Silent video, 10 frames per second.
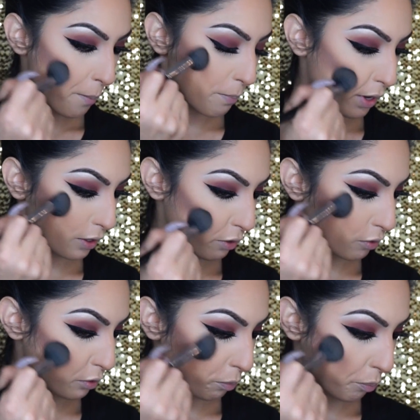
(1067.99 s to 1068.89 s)
but
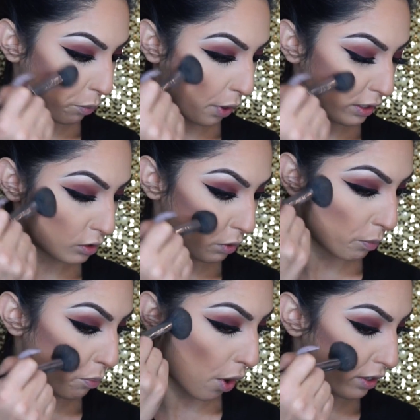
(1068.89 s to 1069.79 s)
you bronze
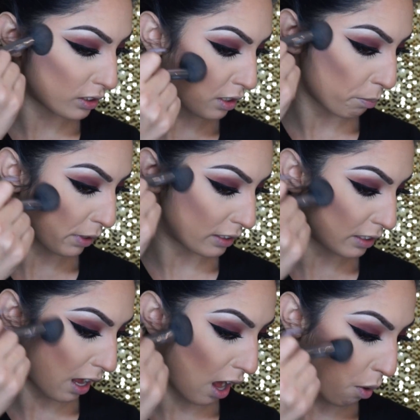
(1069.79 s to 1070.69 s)
it and blend
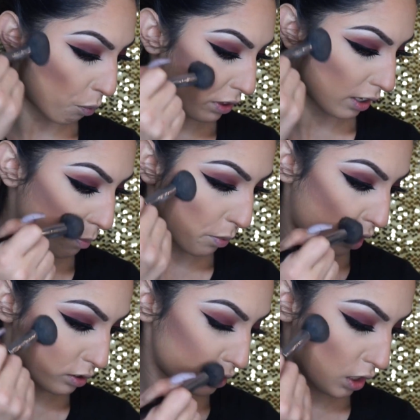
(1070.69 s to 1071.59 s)
it out with like a
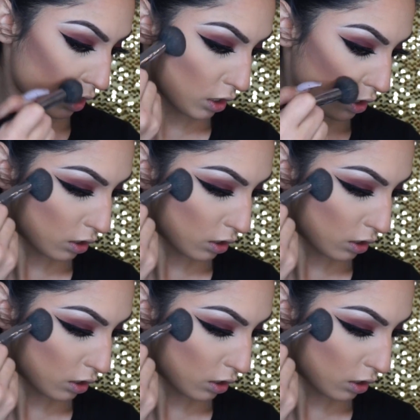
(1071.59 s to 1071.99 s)
bronzer.